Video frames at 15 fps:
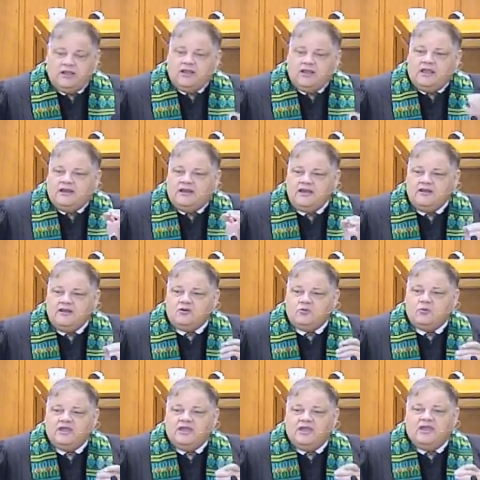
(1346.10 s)
And here
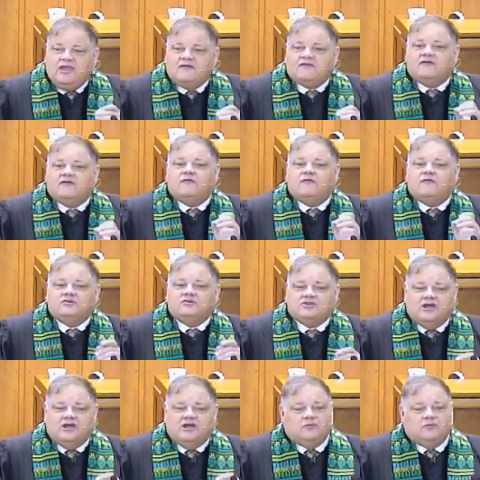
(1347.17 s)
we have a
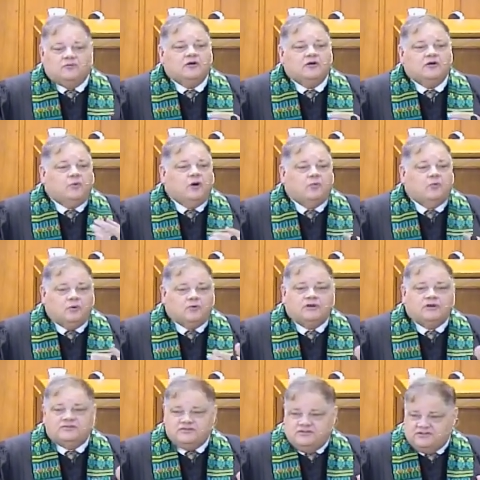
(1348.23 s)
foreshadowing of what we're
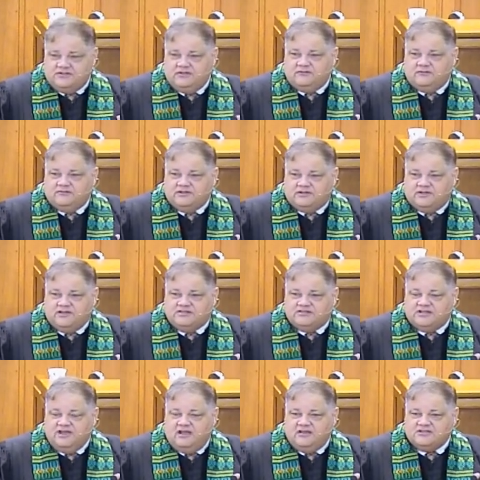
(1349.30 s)
going to hear in today's
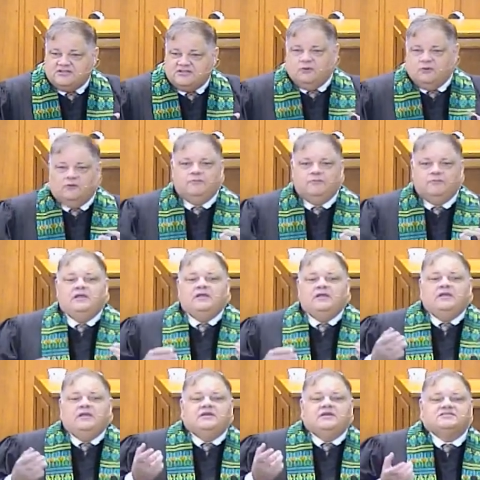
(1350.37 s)
gospel
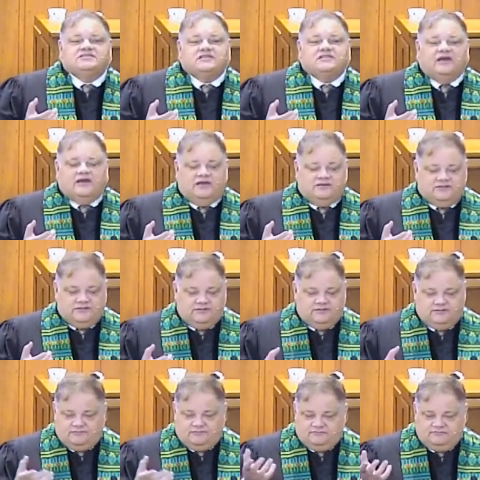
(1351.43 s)
is that
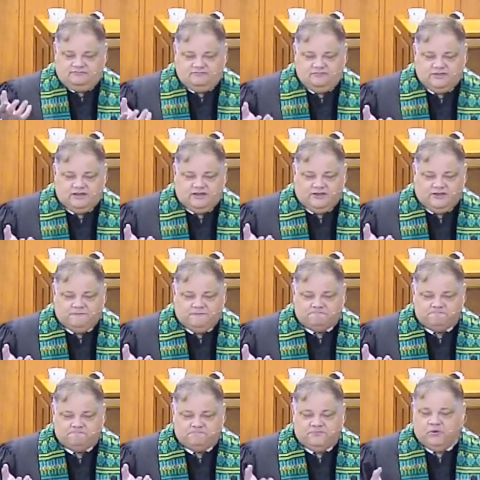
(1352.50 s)
um,
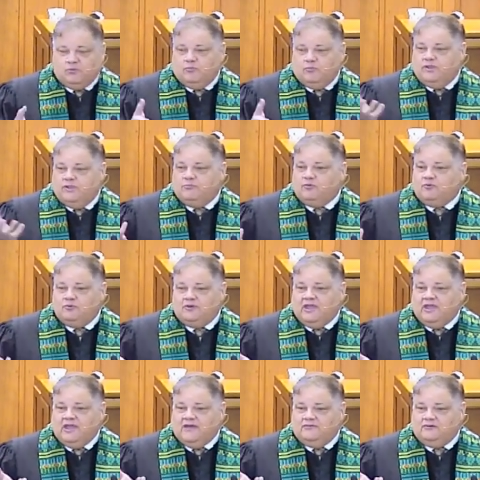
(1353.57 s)
there were people who
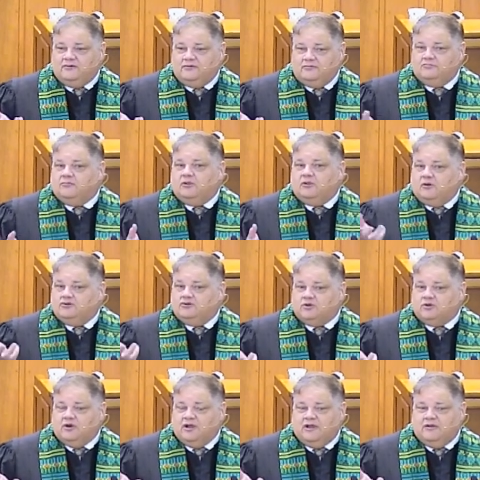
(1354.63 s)
gathered, large
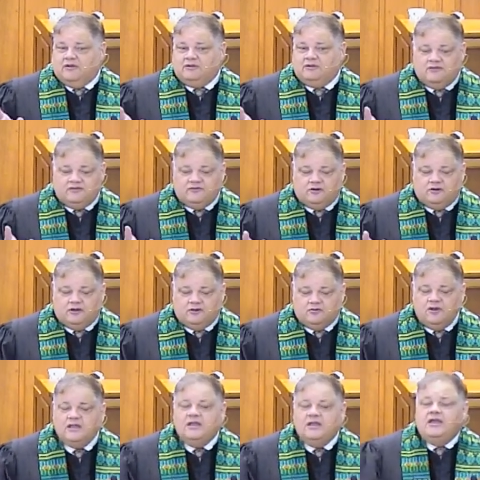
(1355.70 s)
crowd, and they're hungry.